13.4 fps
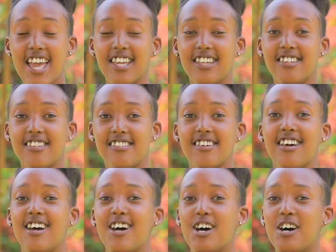and
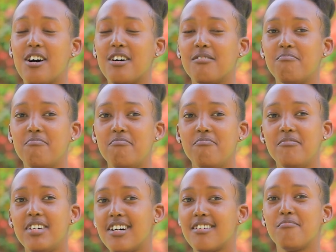
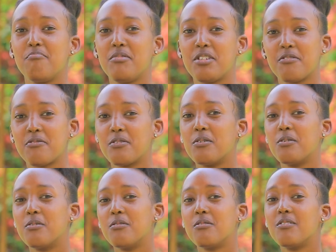
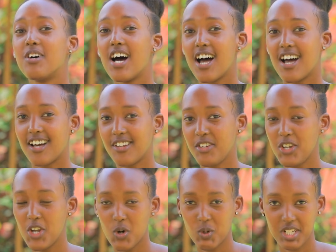beautiful
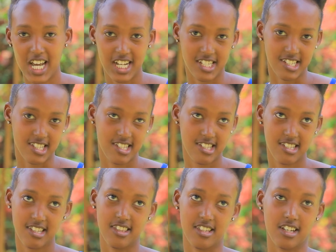known
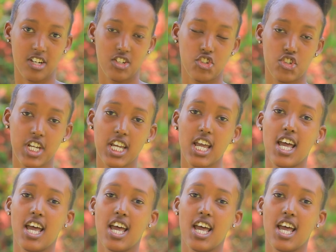artists in the country.